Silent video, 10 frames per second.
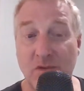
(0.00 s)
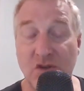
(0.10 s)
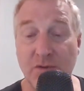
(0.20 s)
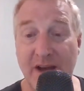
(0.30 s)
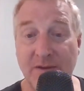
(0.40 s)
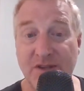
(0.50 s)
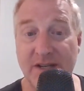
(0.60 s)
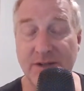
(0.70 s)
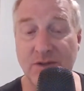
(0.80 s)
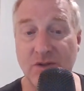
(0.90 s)

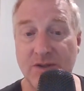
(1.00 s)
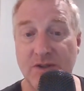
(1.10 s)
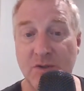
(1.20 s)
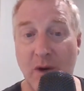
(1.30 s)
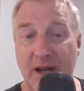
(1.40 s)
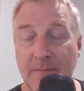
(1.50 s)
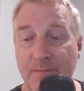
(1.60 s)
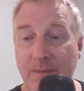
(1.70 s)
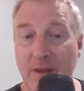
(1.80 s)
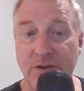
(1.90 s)
2020
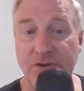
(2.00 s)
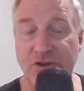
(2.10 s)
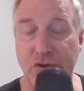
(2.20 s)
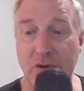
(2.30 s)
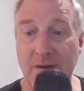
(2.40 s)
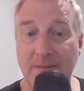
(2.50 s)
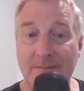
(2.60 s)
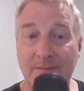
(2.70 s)
June